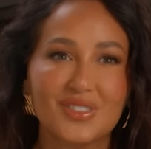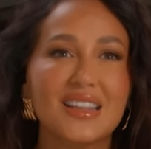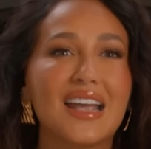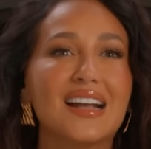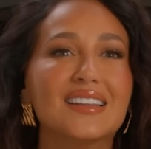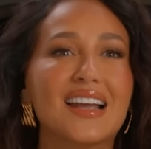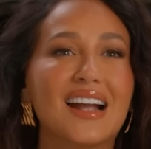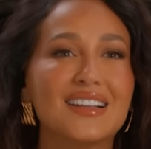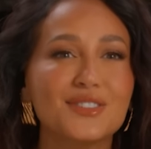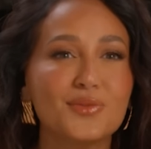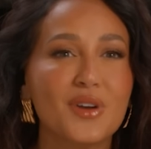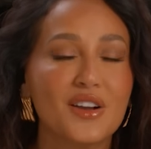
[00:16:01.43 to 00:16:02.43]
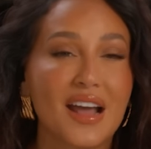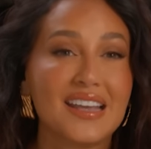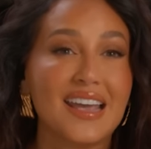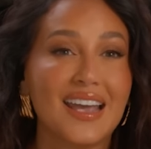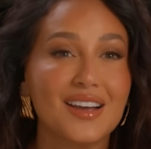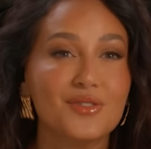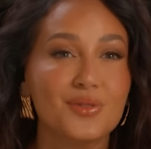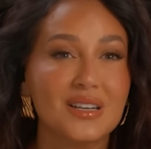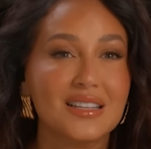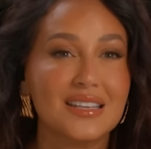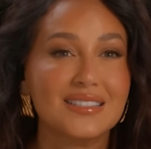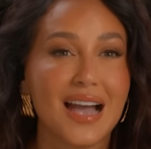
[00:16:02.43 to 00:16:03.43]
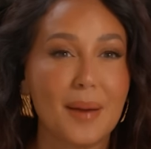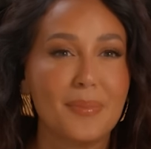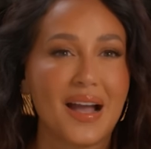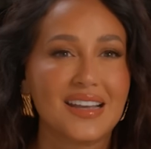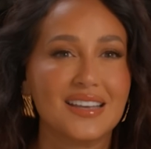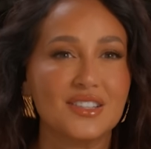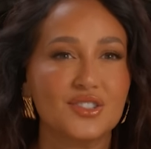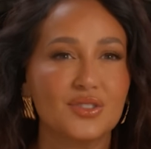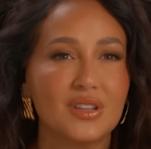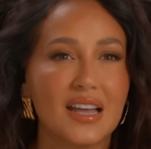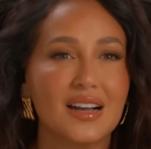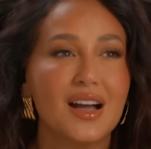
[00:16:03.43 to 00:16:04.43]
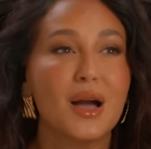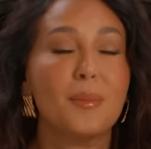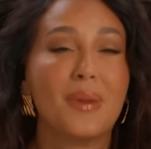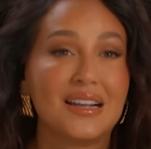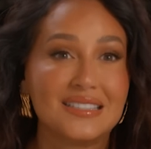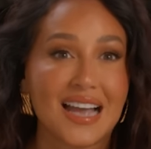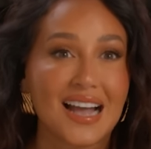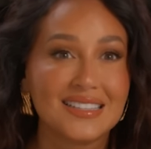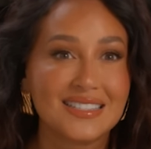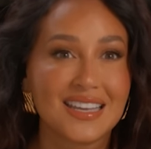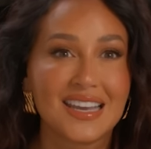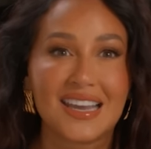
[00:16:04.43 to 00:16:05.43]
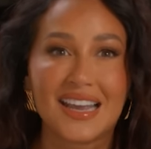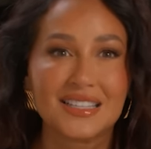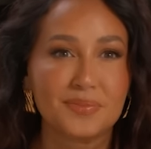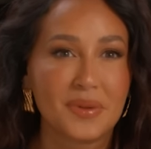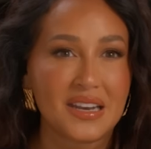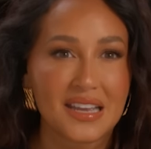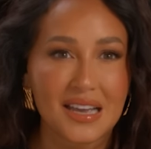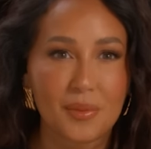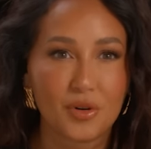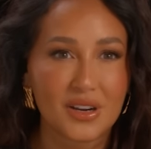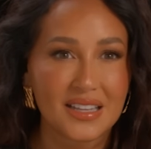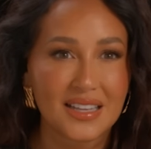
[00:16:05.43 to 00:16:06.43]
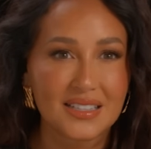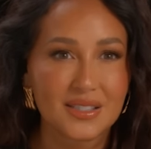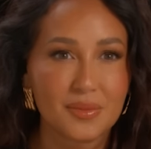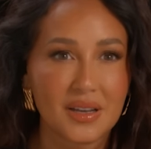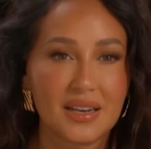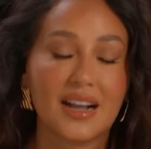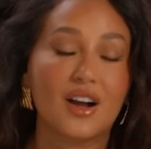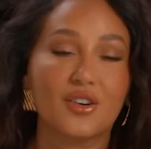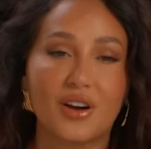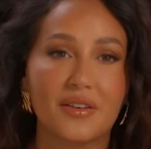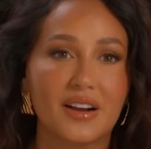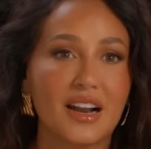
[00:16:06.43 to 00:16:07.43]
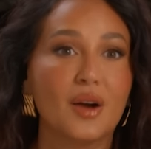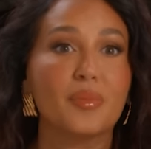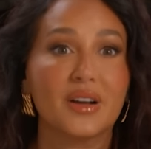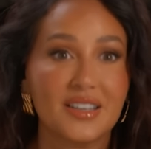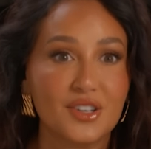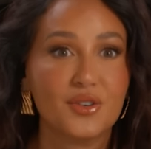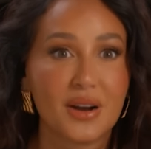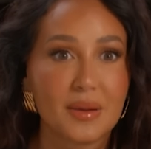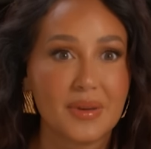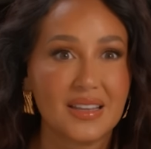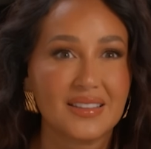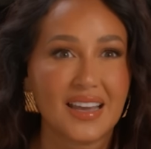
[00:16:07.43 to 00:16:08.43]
Like like it's weird. I can't really tap back into like my dad singing Es mi niña bonita to me. Like I'll cry right now, but you know what I mean?